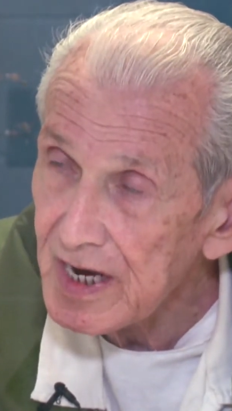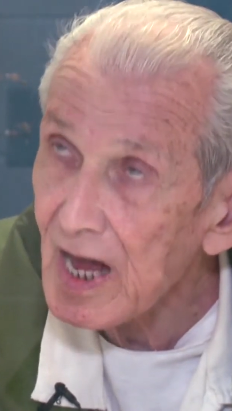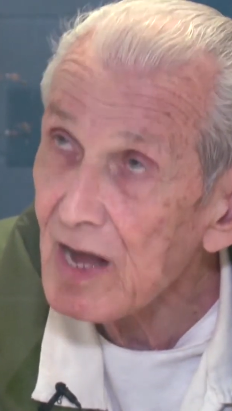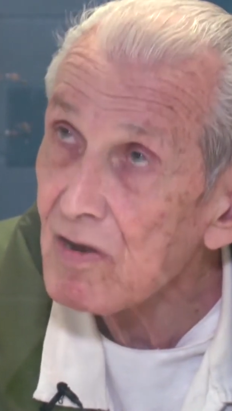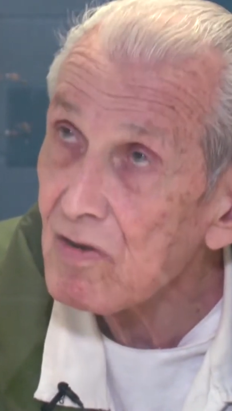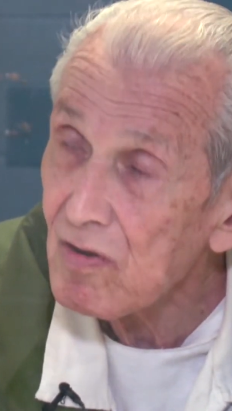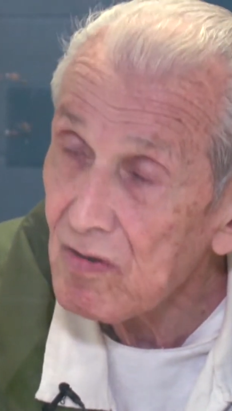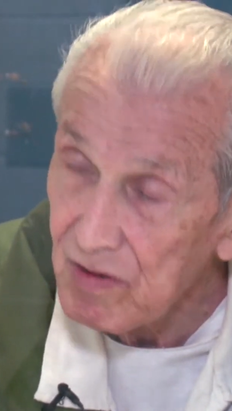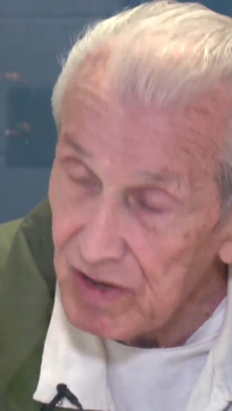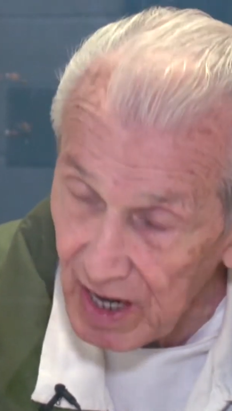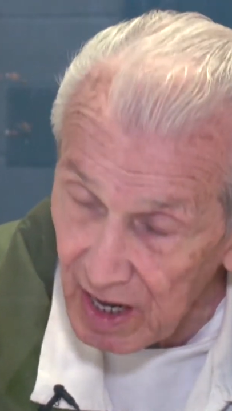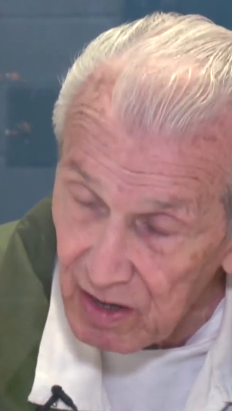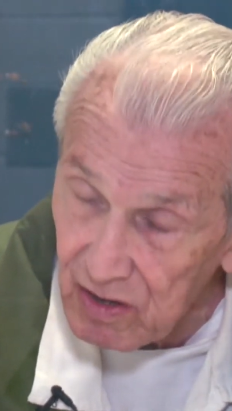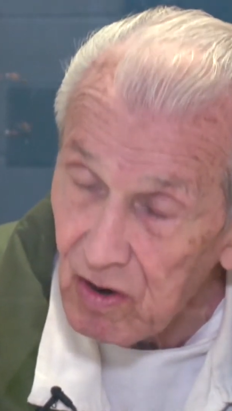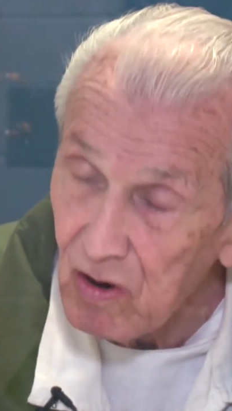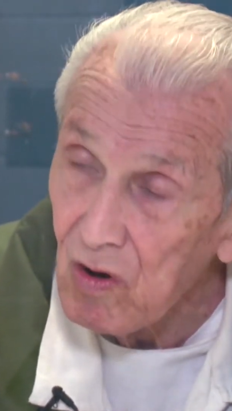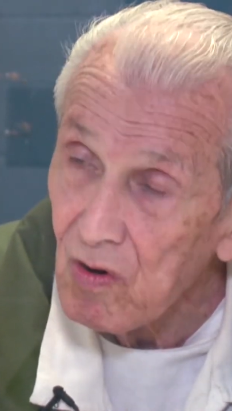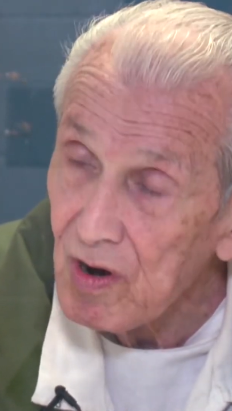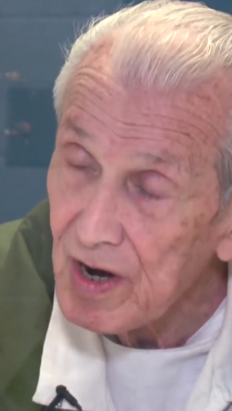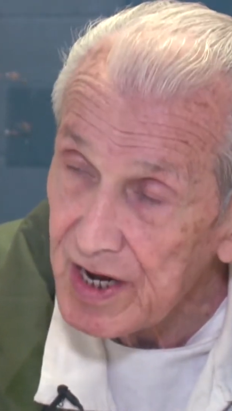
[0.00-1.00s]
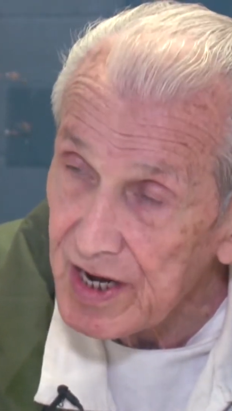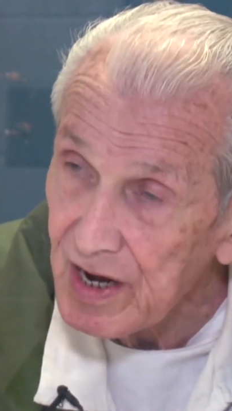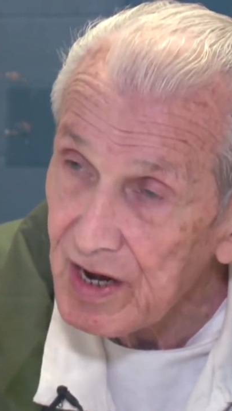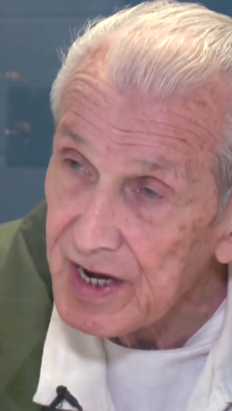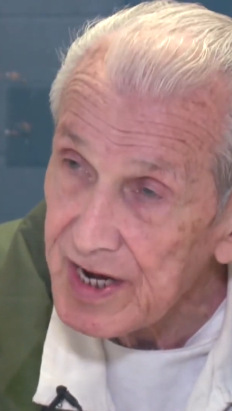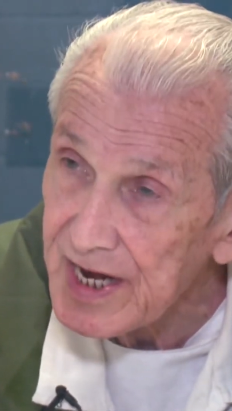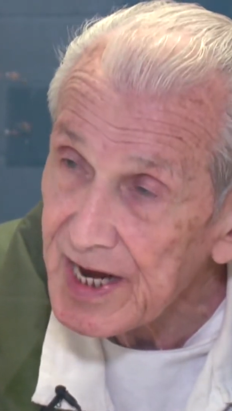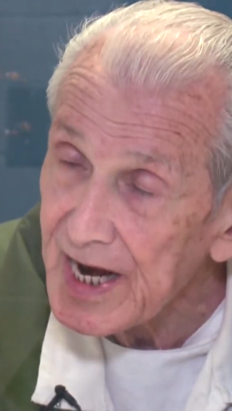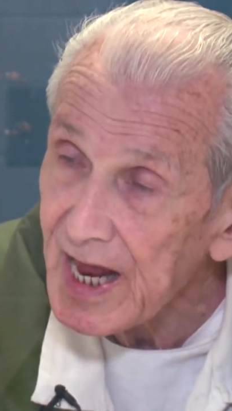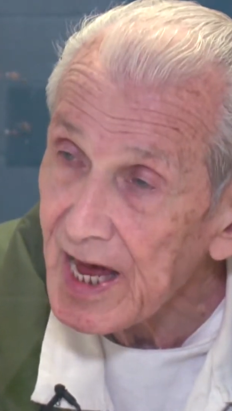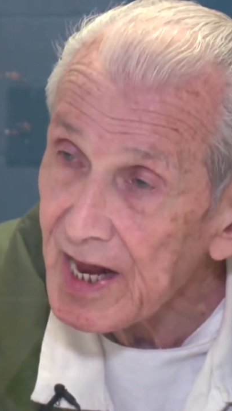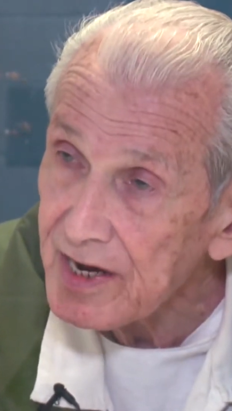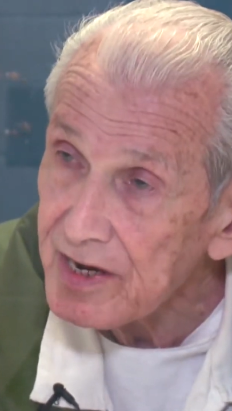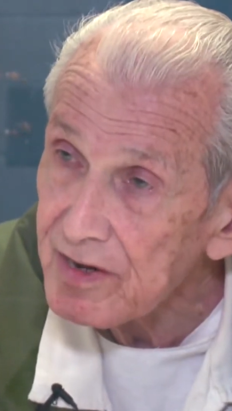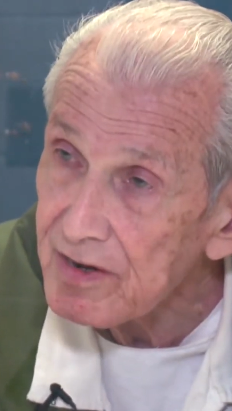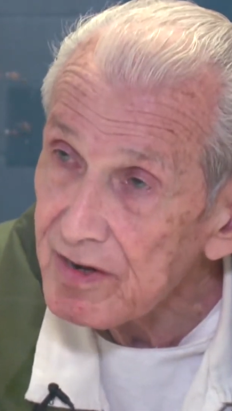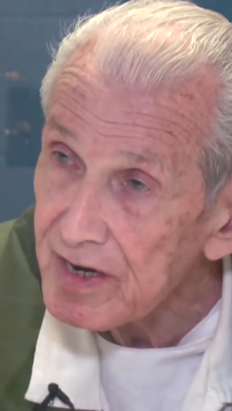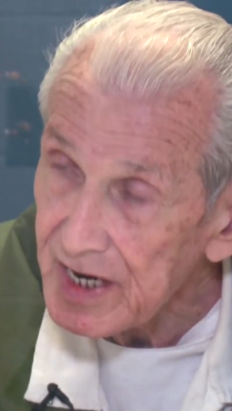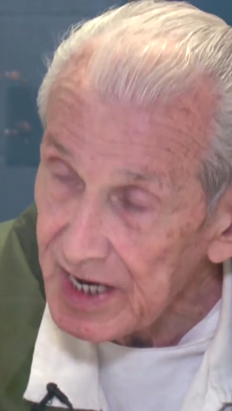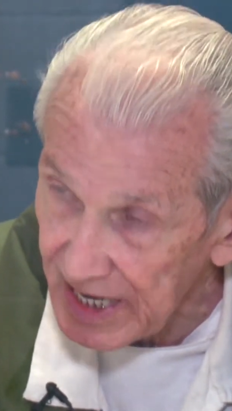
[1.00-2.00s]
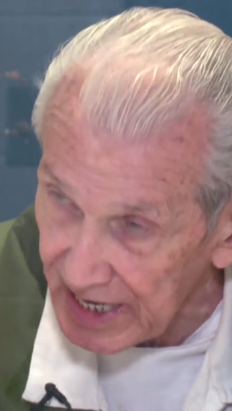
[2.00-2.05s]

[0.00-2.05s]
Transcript: I go home and get out of here,